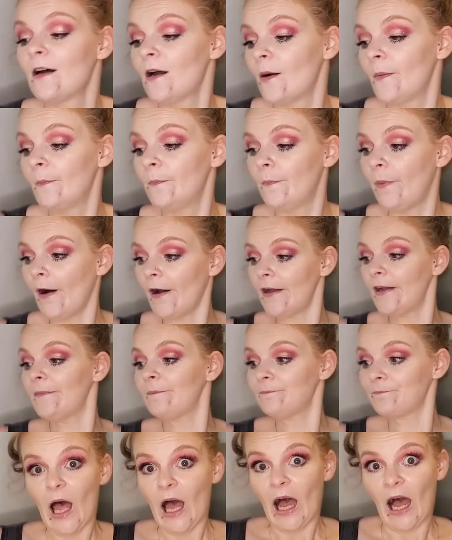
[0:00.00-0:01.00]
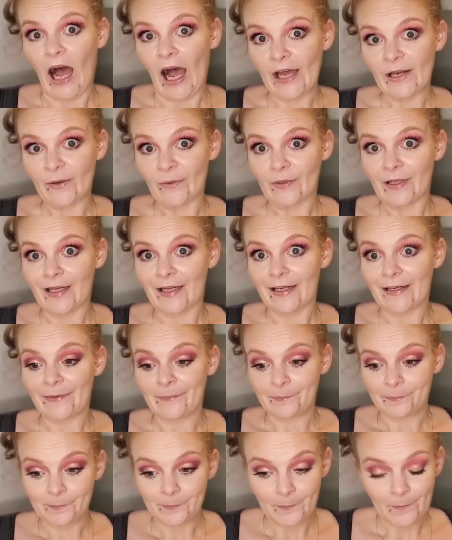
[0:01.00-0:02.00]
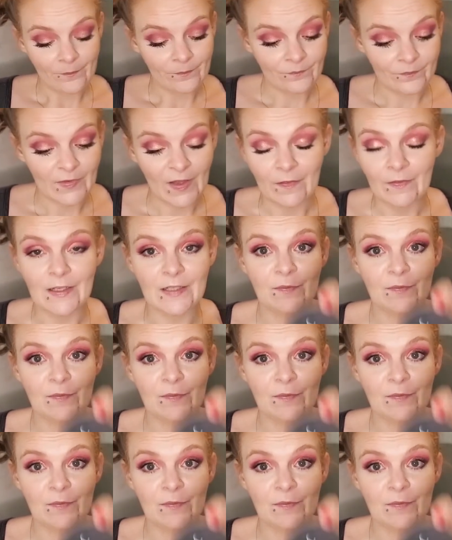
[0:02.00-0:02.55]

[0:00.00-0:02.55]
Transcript: but I don't get it. This